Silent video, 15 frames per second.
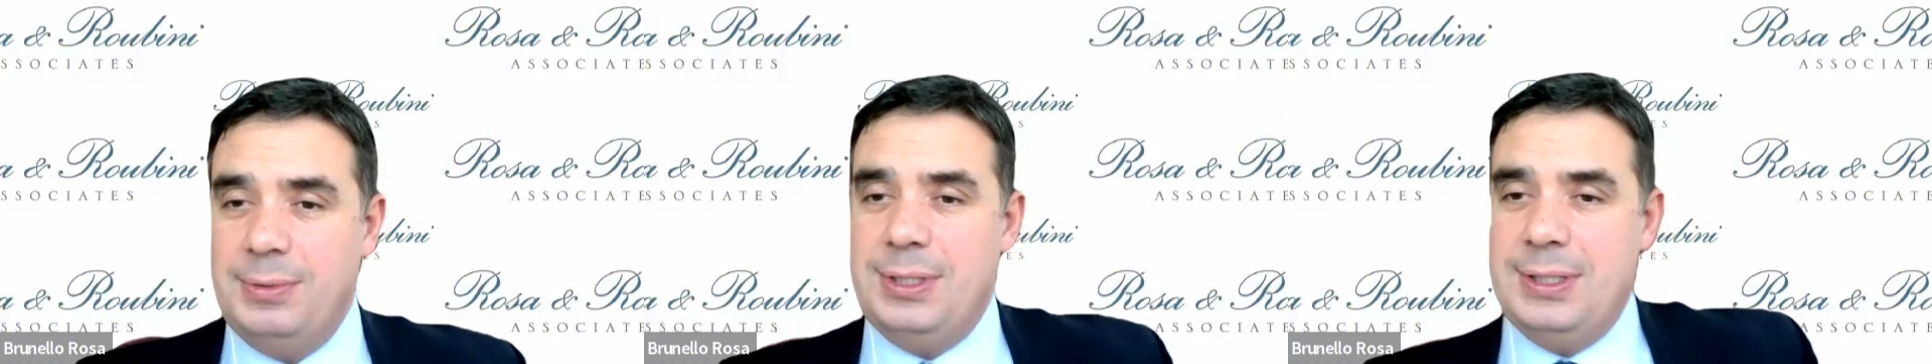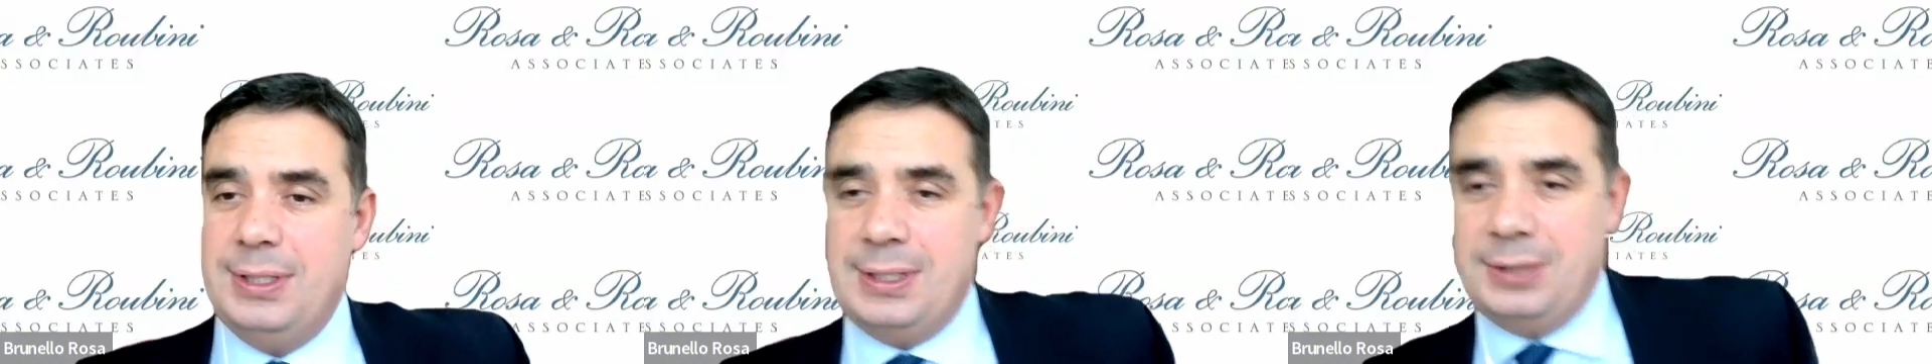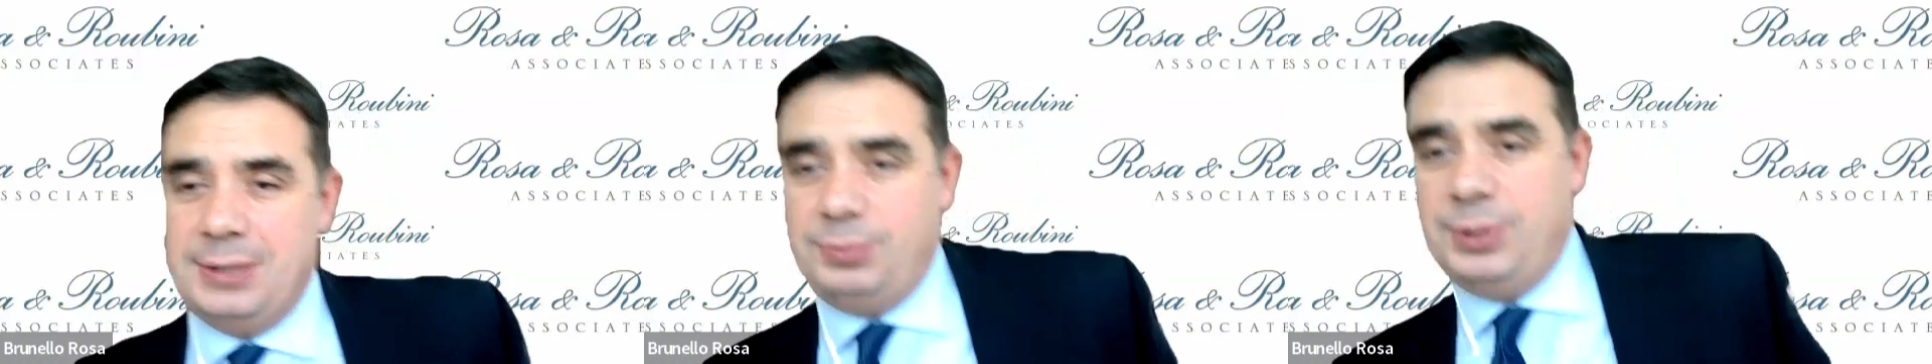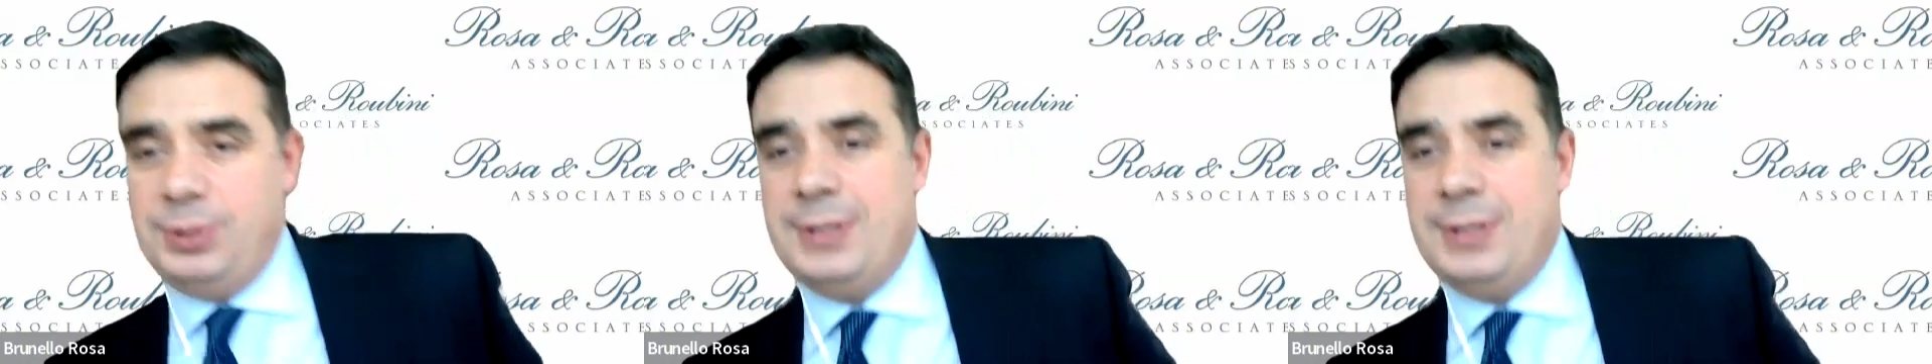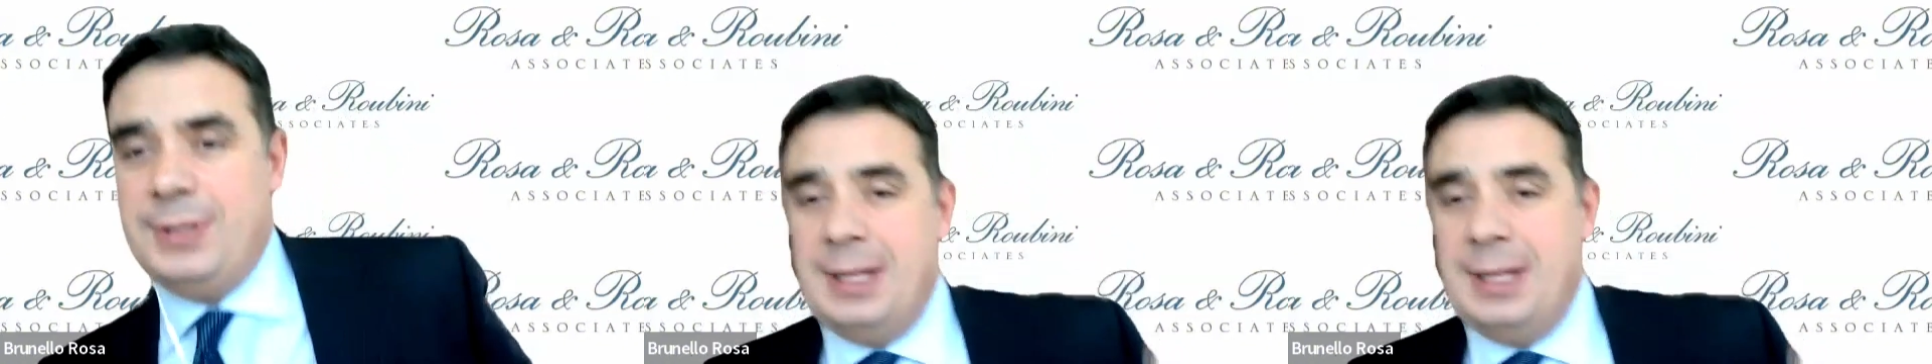which, as
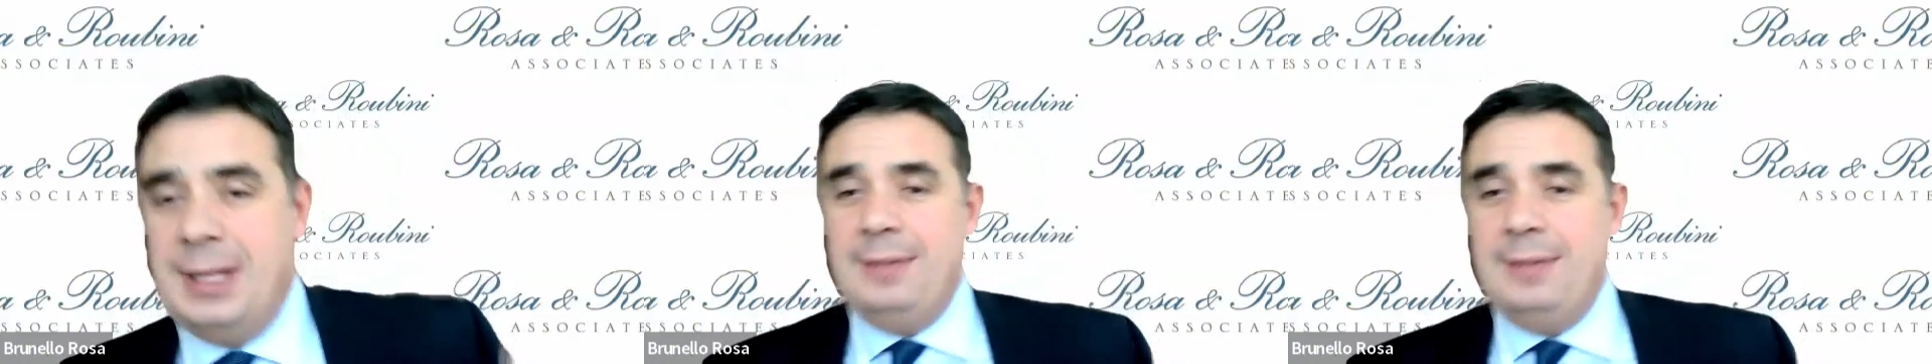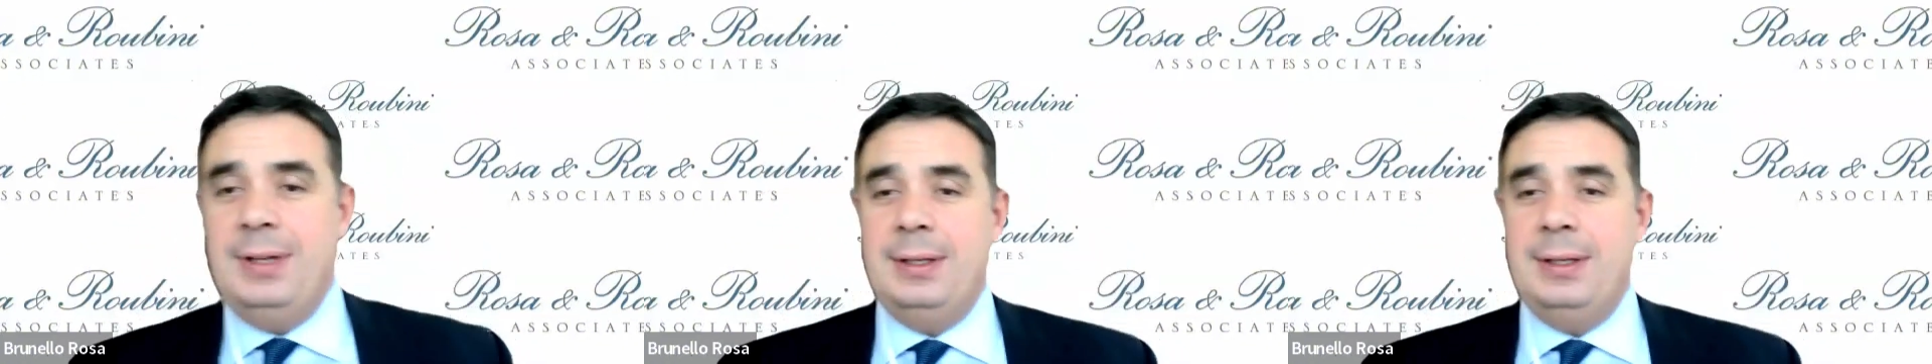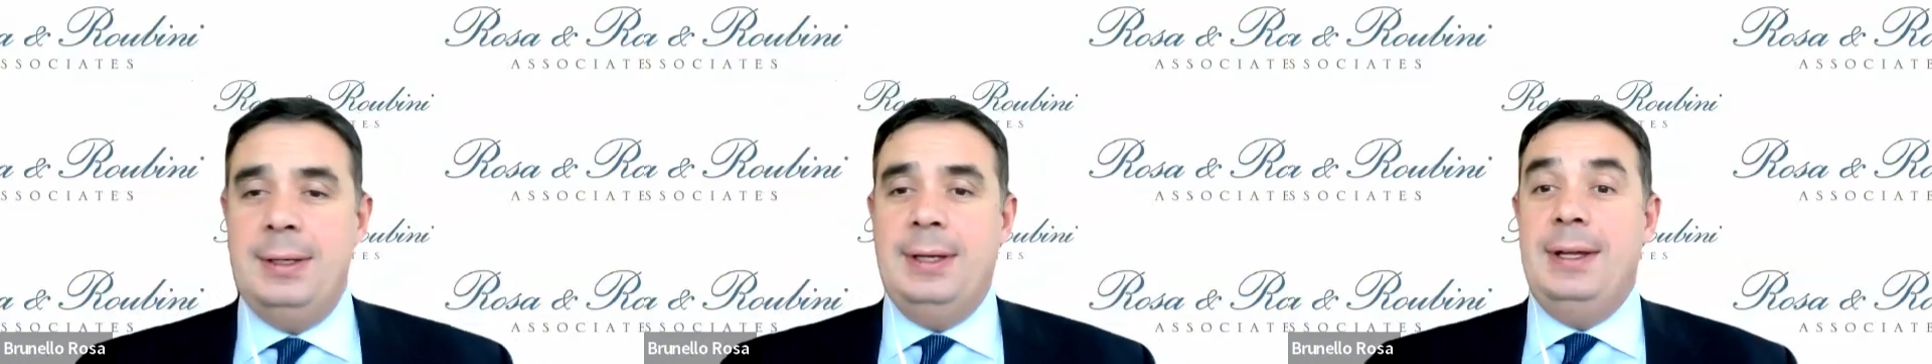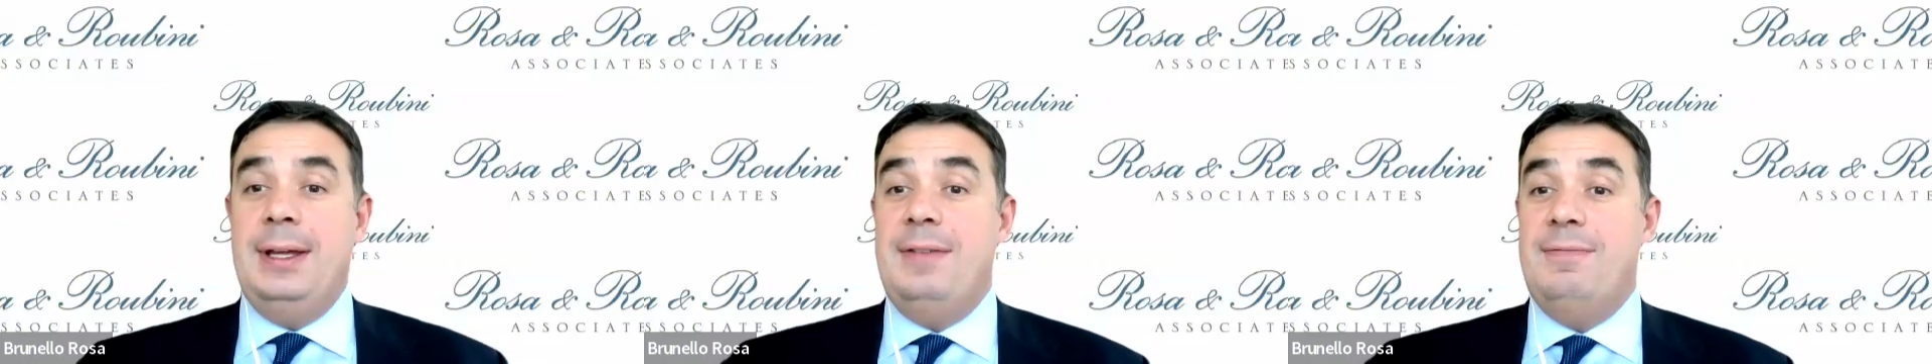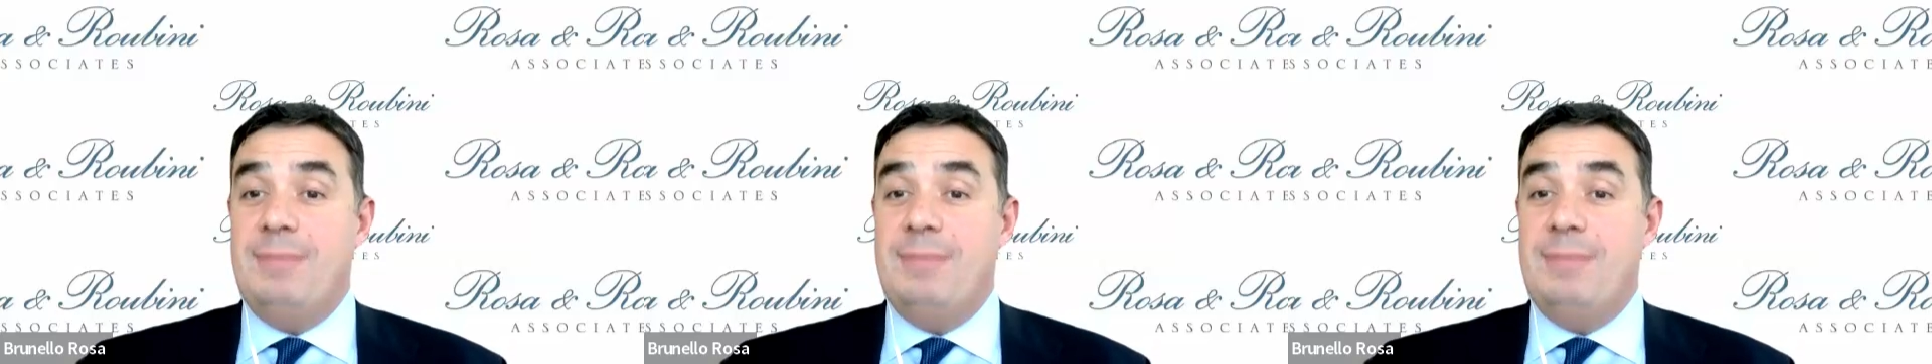we know, is a heavy